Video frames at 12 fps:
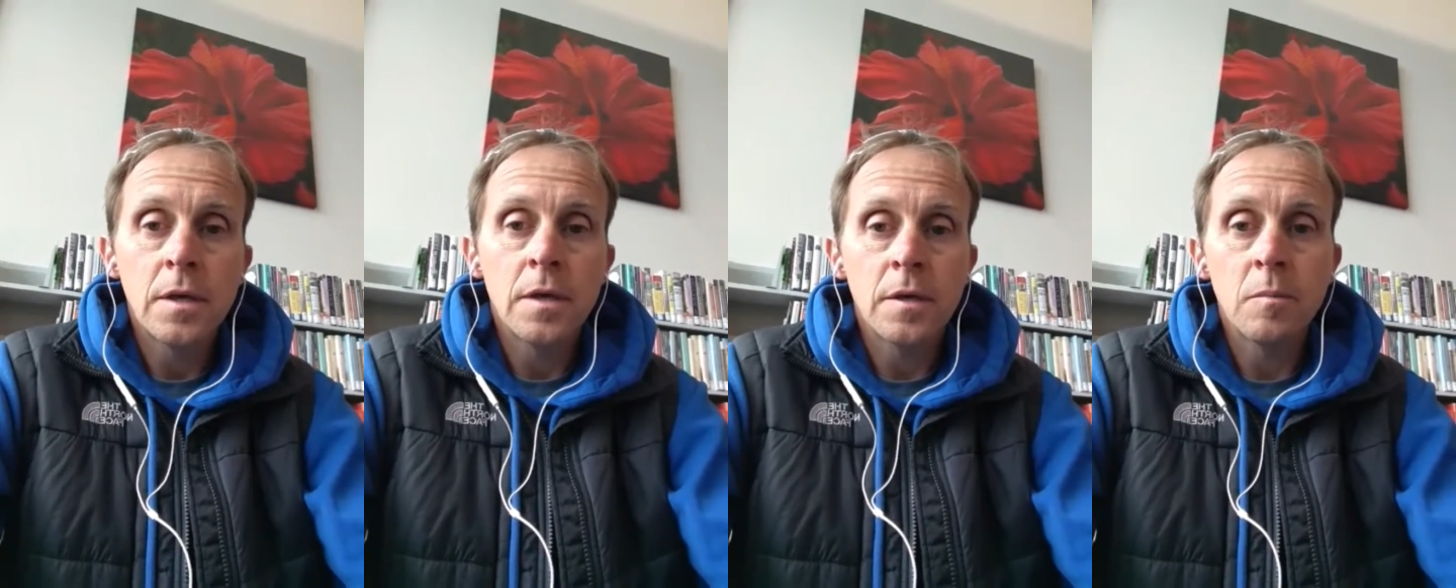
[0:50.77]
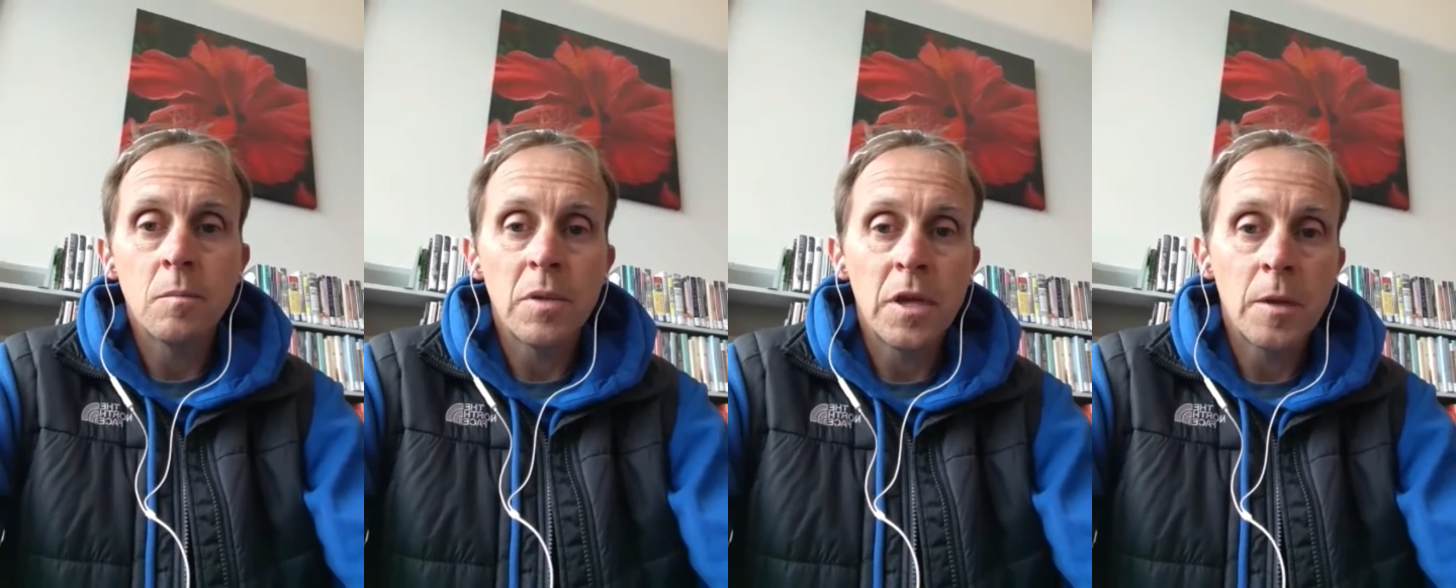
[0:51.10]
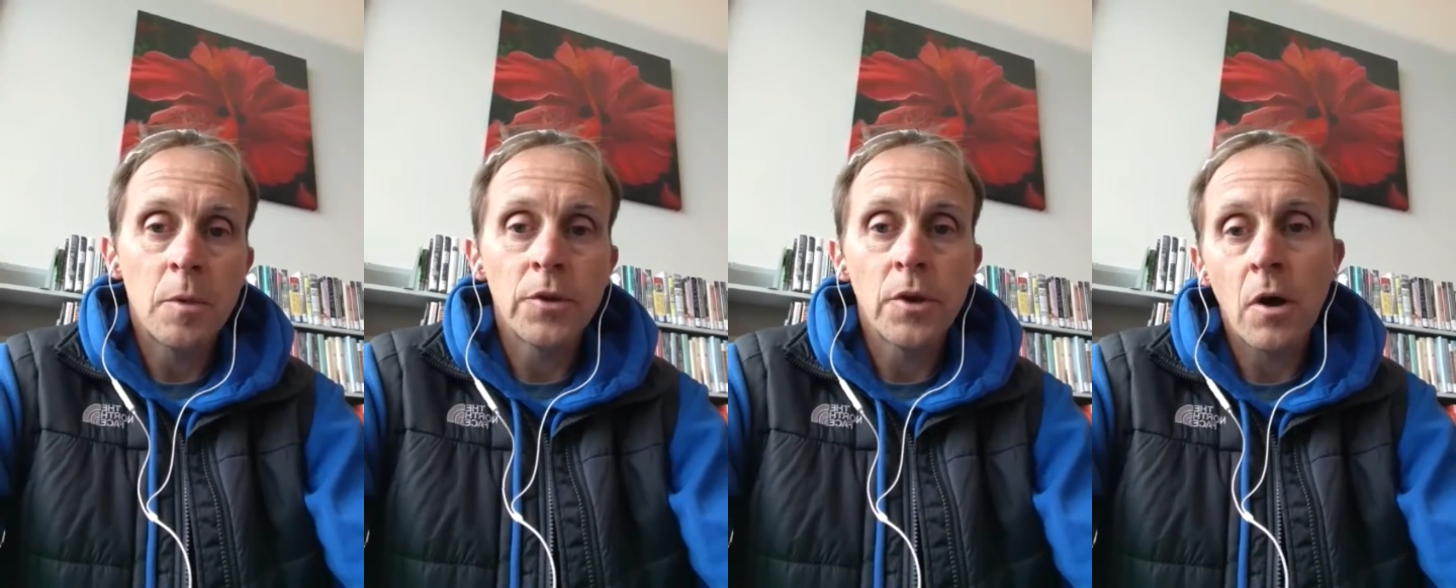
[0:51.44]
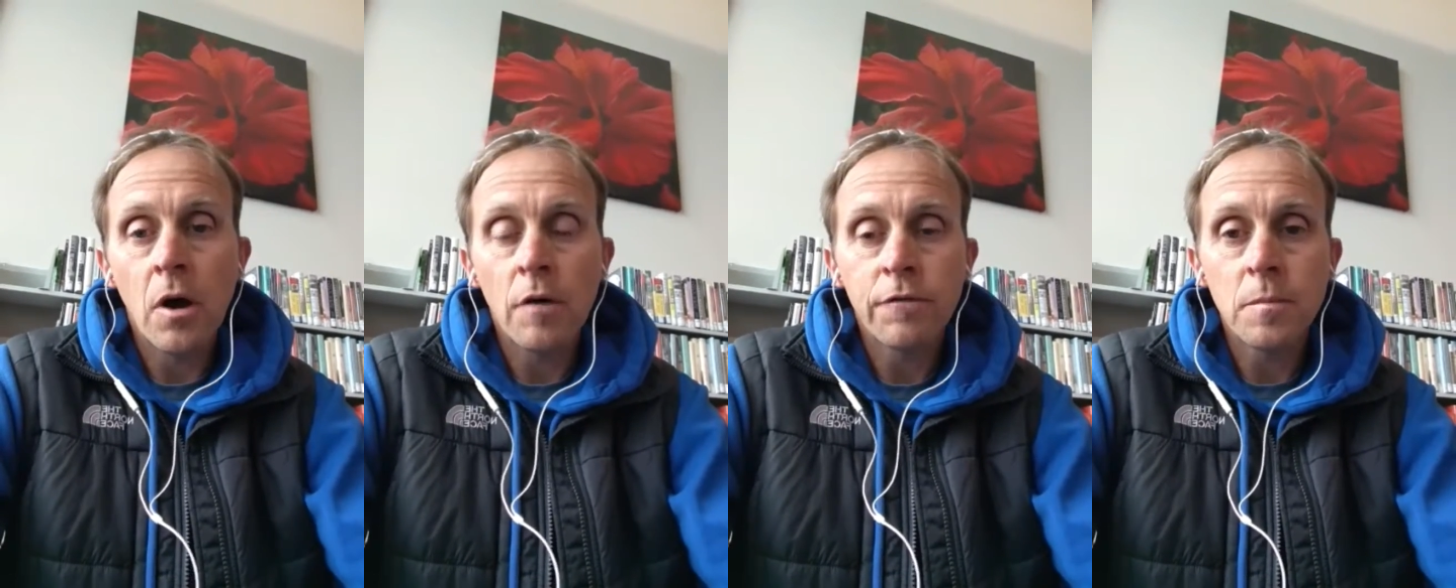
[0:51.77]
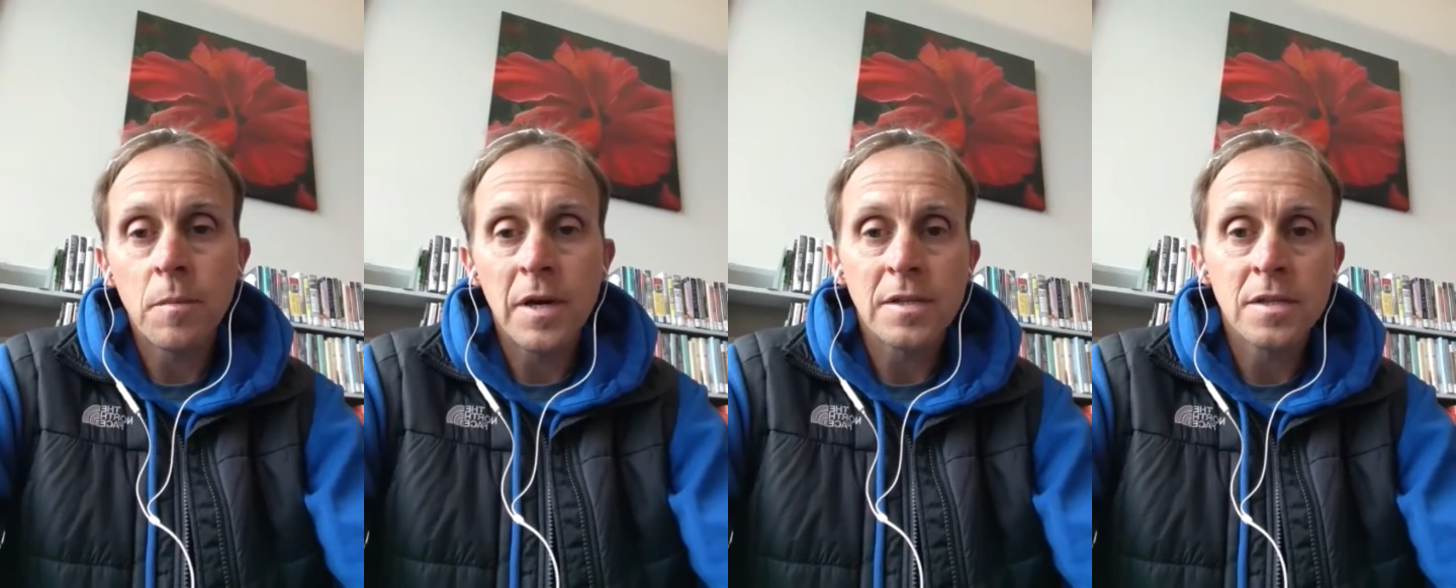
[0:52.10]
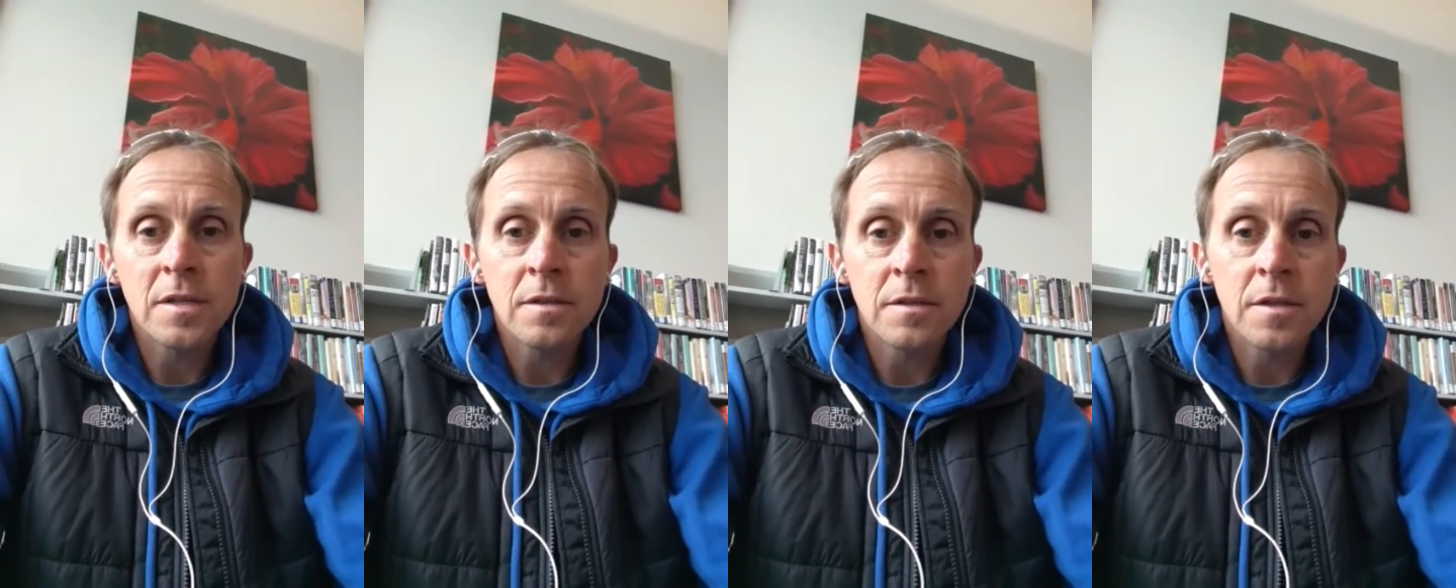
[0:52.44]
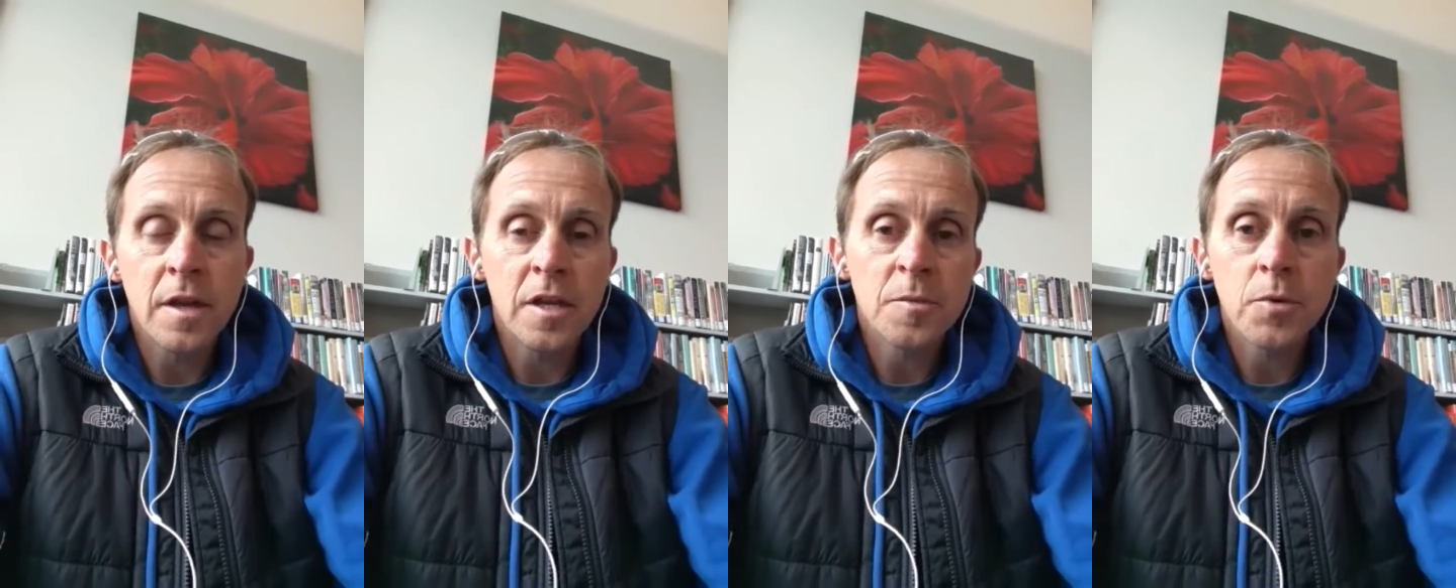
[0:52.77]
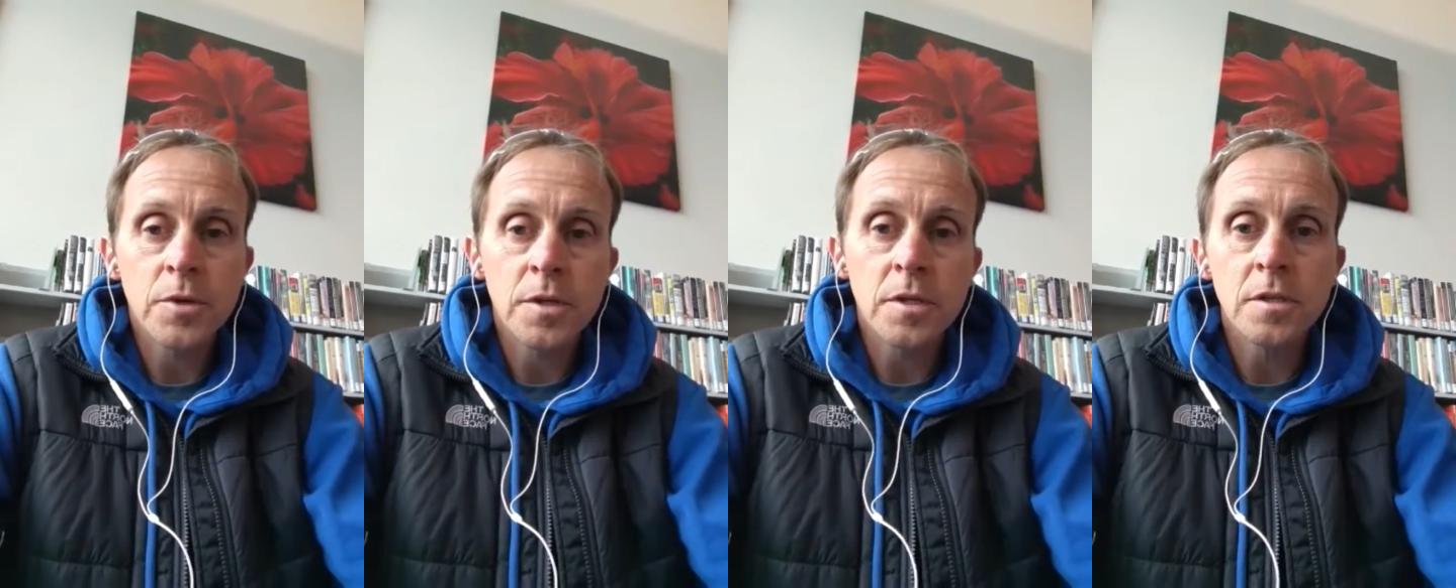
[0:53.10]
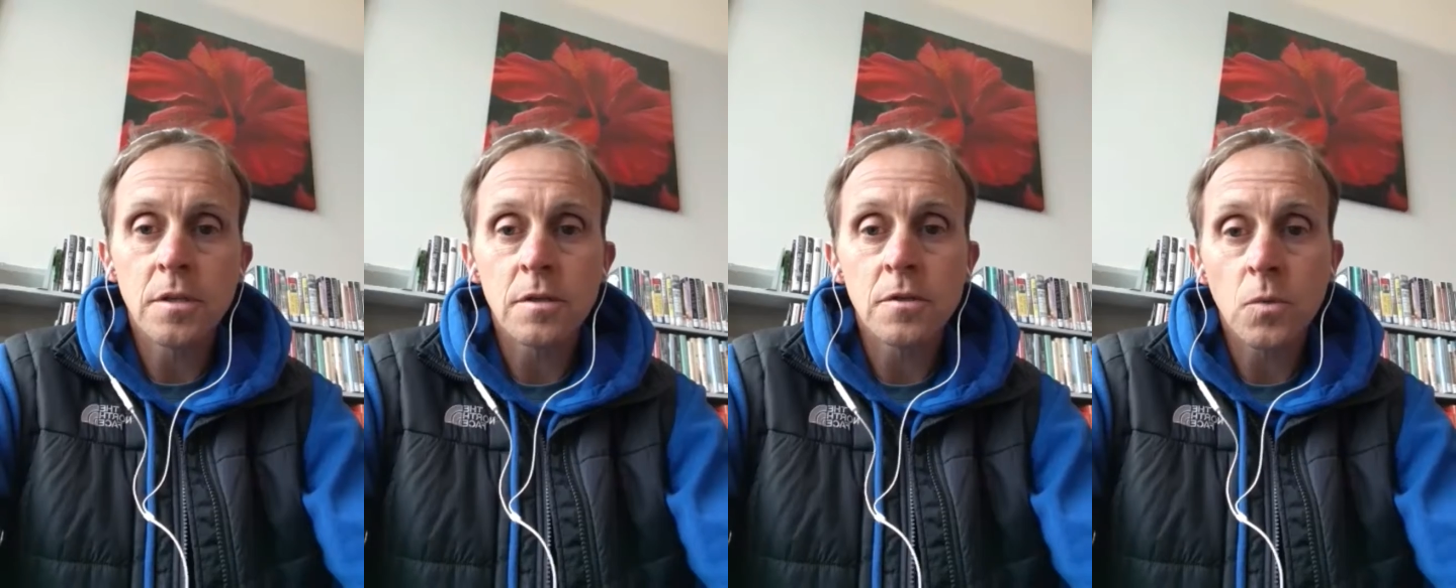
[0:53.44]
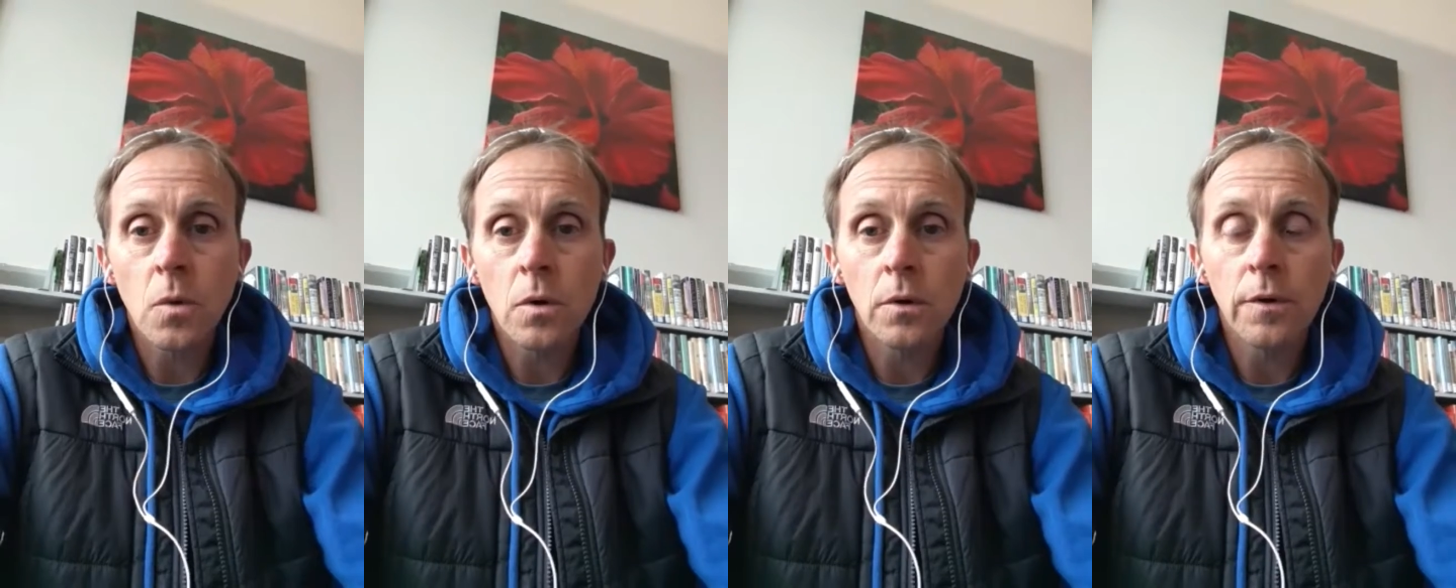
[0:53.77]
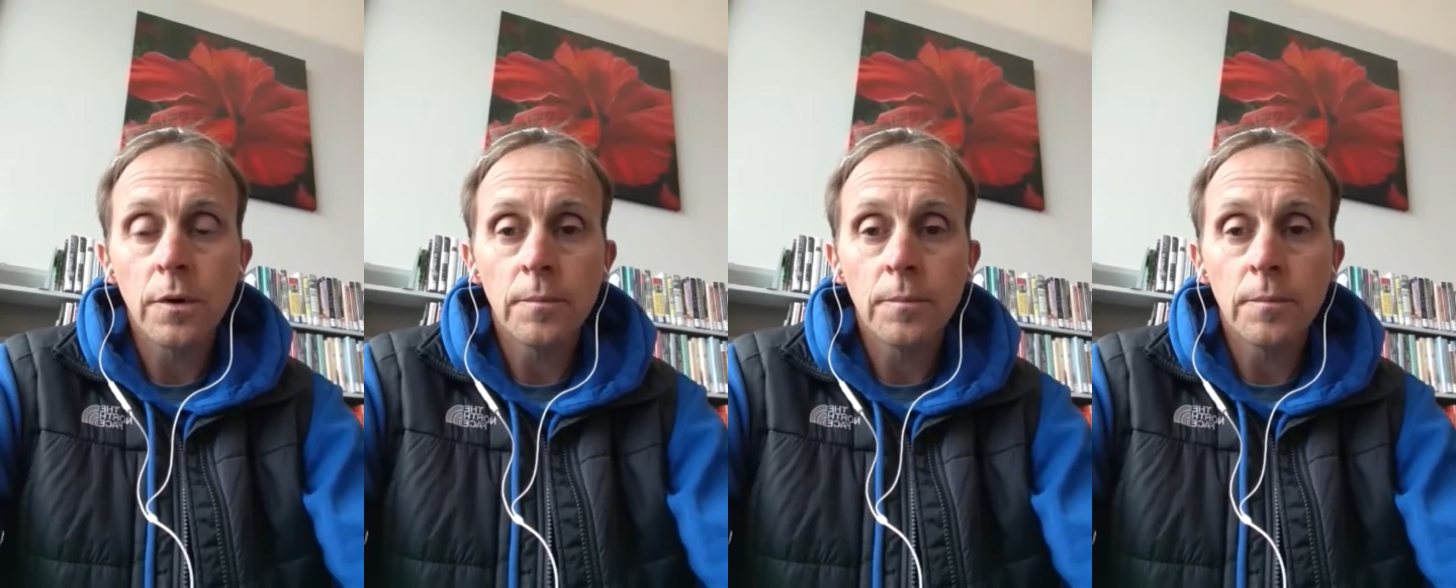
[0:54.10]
and being able to offer my skills and expertise to this world.